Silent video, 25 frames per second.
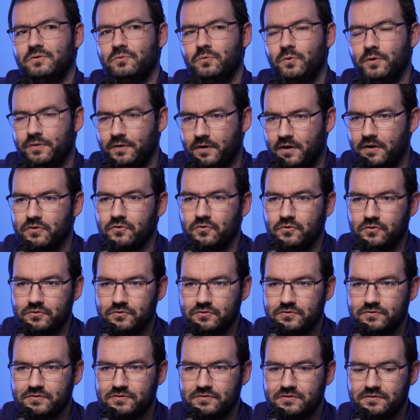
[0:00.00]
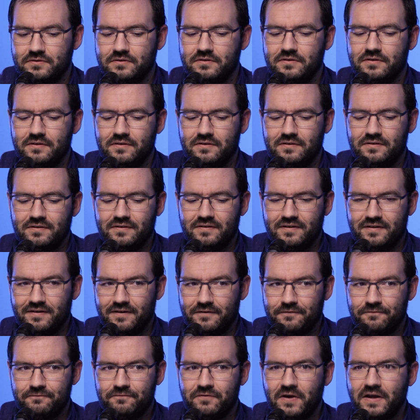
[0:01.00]
with others,
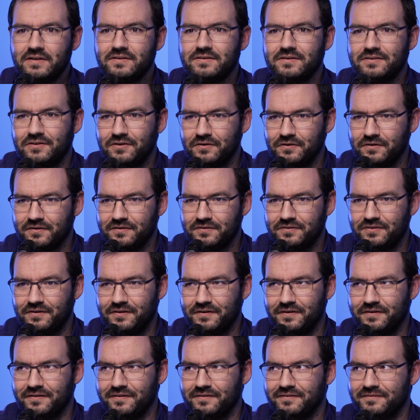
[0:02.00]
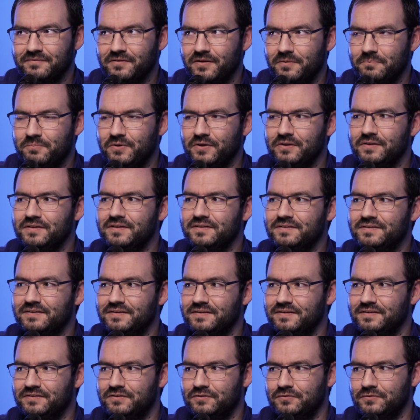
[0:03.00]
affected their
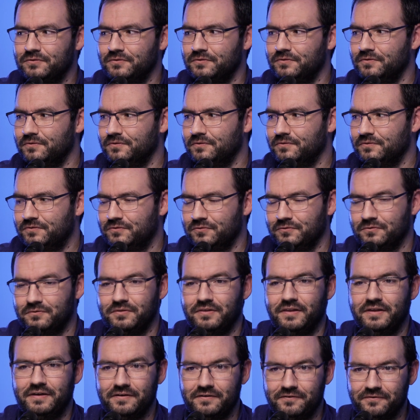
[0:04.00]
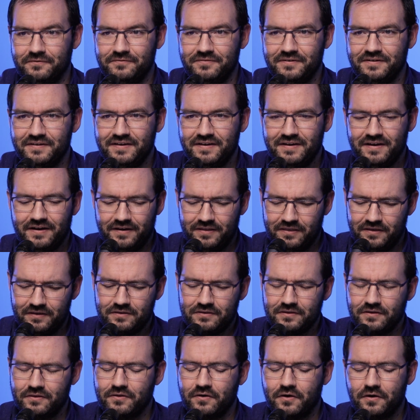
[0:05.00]
ability to live. I think
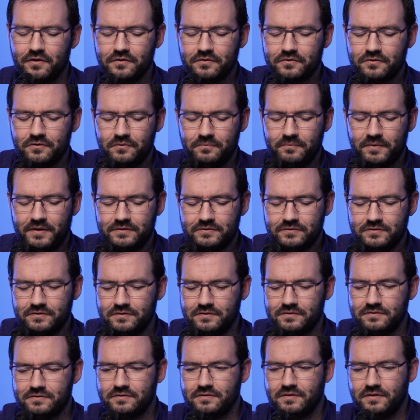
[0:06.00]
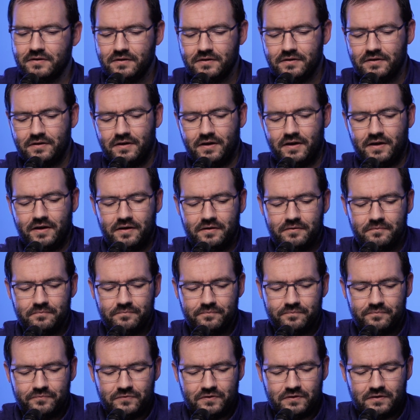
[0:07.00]
the article mentions
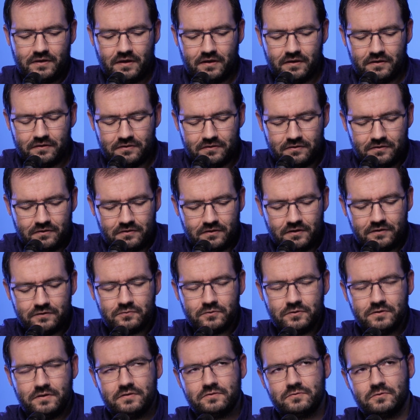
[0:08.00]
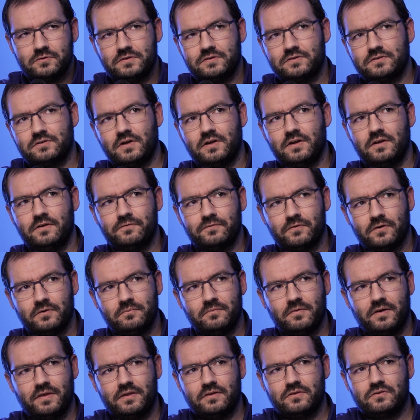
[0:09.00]
that this was a study
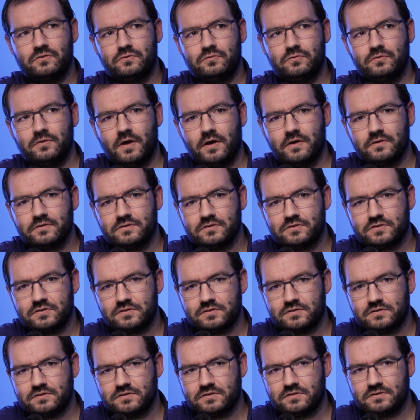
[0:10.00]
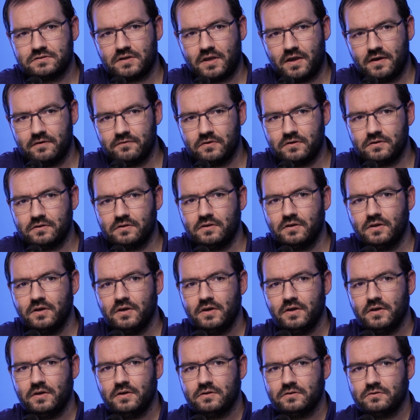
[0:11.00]
from, I think, 2007
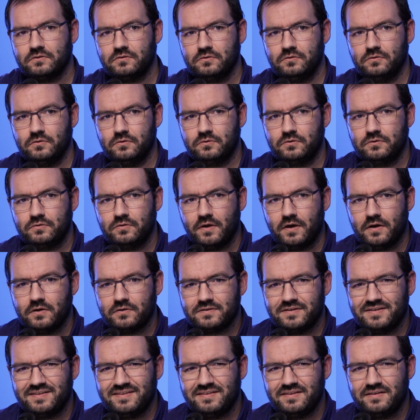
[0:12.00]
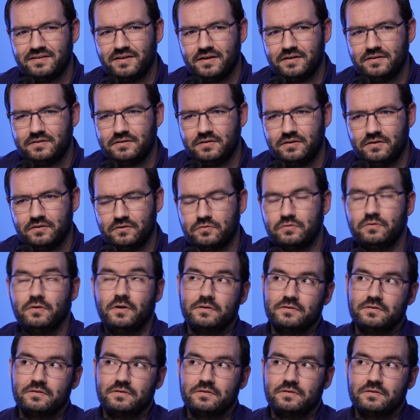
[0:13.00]
to 2017,